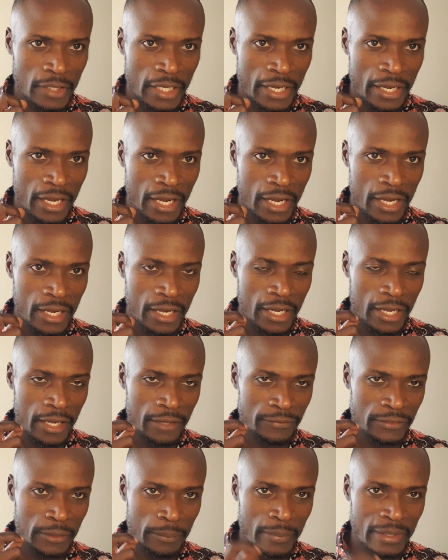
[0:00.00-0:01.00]

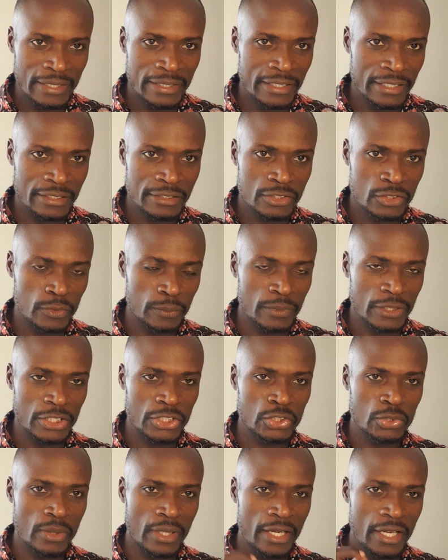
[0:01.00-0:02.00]
have the mandate to make
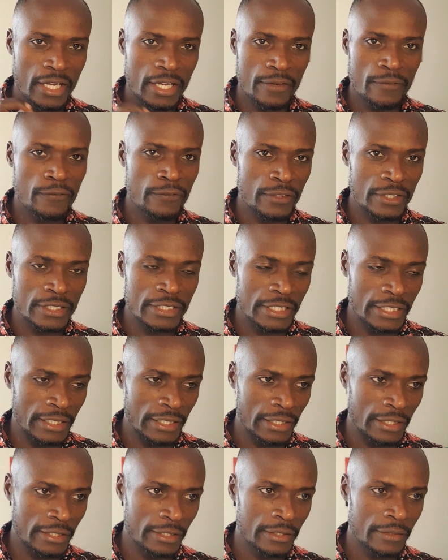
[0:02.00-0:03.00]
sure every
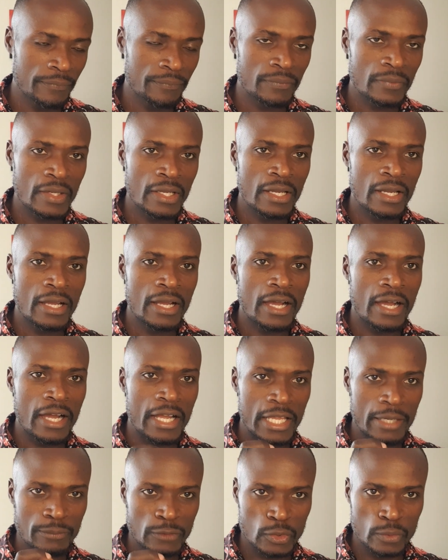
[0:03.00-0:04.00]
day I
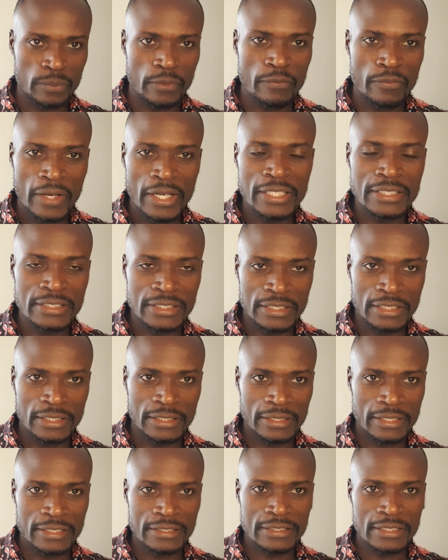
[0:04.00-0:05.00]
am
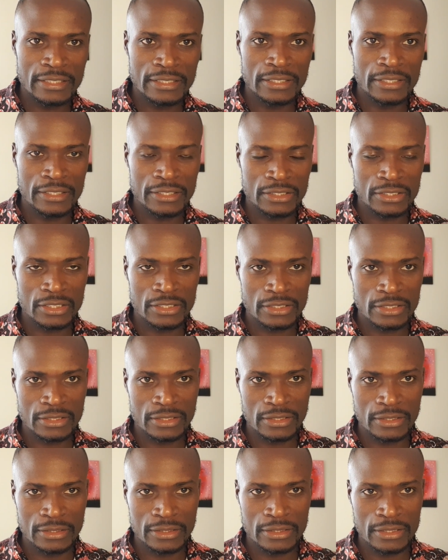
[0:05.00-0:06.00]
supervising, let's say, the research
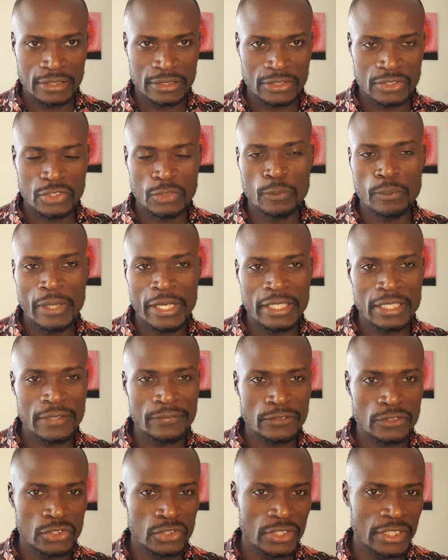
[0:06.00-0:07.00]
assistants. You might
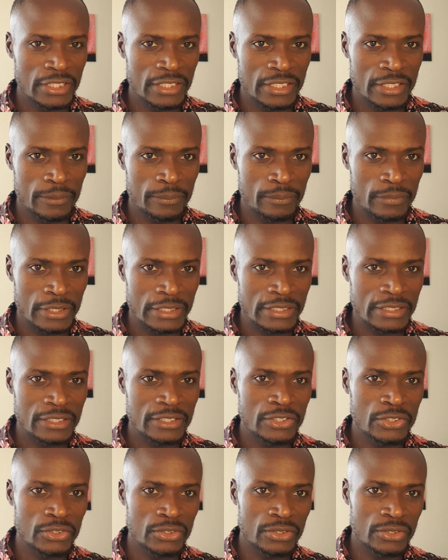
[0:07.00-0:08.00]
have trained them, but
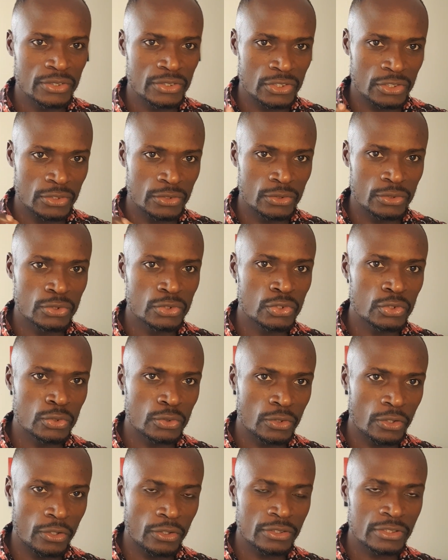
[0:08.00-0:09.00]
it's good to
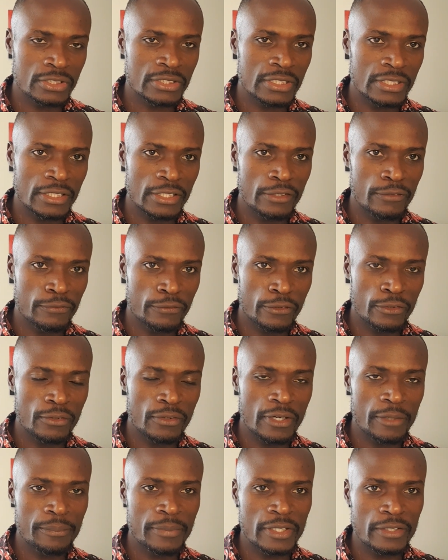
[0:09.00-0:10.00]
constantly follow
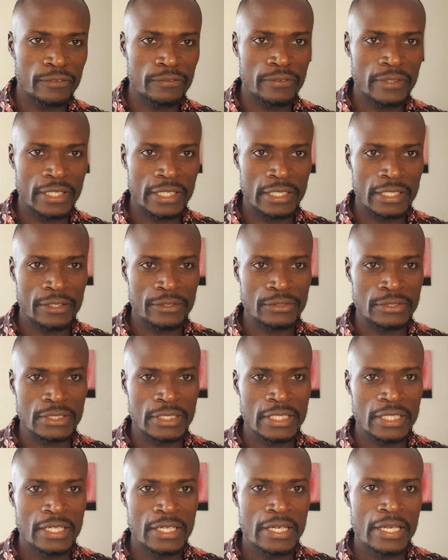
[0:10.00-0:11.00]
up and find out,
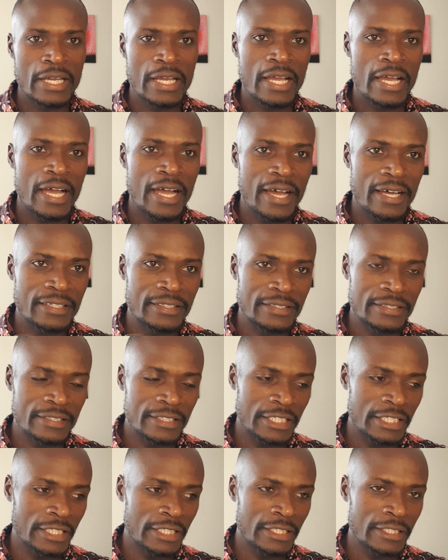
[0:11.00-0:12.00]
are
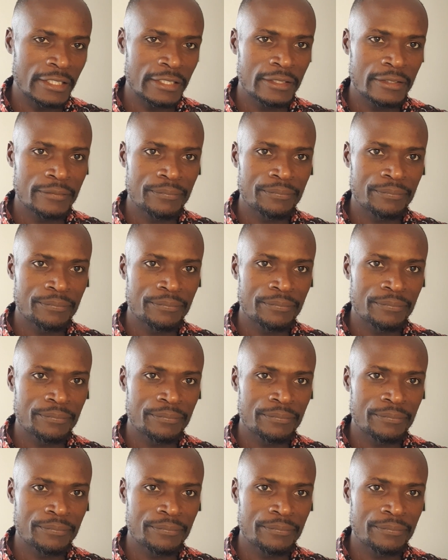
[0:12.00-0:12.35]
they